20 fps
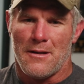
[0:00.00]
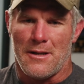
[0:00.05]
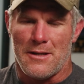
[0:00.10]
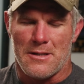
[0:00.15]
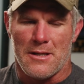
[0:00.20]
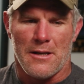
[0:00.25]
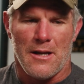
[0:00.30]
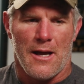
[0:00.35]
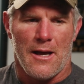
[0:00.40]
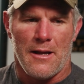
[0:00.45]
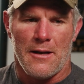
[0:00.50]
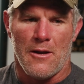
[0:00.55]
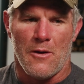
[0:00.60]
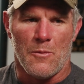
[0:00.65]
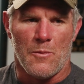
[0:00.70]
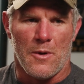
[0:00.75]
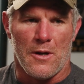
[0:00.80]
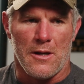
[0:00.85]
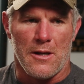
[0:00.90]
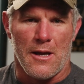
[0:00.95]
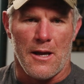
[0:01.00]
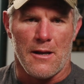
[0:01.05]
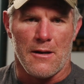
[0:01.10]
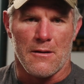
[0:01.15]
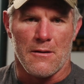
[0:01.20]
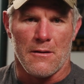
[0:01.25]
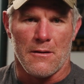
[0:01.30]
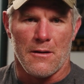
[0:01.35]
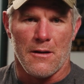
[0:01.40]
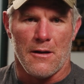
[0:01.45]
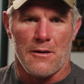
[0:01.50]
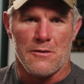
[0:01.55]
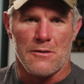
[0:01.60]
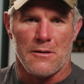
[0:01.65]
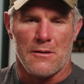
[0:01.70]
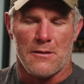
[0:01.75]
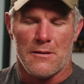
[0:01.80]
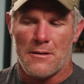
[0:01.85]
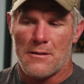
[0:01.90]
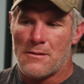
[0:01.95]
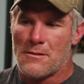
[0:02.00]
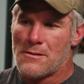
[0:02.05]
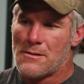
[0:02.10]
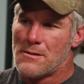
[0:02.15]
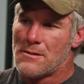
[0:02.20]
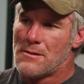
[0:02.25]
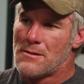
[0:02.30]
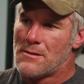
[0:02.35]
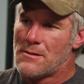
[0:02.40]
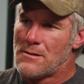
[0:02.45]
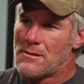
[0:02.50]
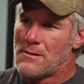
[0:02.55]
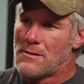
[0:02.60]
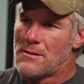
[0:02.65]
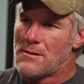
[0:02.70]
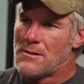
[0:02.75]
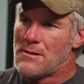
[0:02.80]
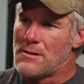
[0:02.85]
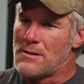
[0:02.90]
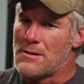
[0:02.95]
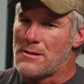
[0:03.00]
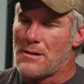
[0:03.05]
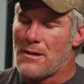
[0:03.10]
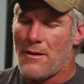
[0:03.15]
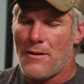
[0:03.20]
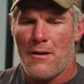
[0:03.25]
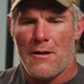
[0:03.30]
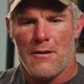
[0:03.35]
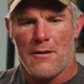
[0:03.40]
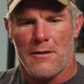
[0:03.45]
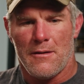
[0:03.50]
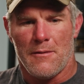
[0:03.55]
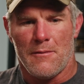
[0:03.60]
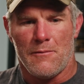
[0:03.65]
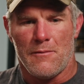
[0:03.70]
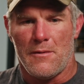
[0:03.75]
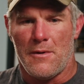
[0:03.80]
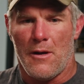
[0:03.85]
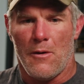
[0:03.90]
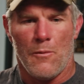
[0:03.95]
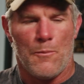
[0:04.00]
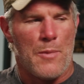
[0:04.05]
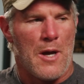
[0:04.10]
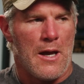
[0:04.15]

And he said, "I know, buddy, you had a concussion." And I thought, no